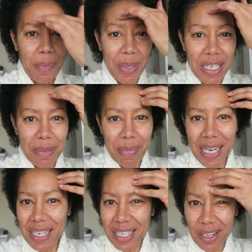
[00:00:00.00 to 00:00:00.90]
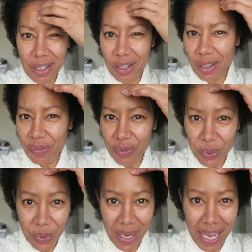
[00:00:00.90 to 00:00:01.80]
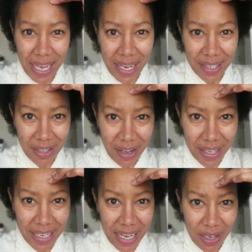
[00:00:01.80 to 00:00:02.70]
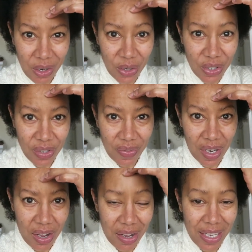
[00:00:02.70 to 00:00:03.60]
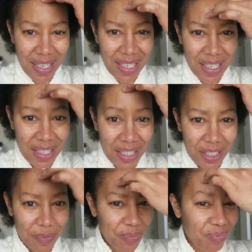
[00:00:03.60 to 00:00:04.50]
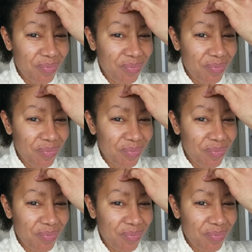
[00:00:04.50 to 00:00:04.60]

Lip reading: but it's mainly kind of like the forehead, like getting lots of lines, and the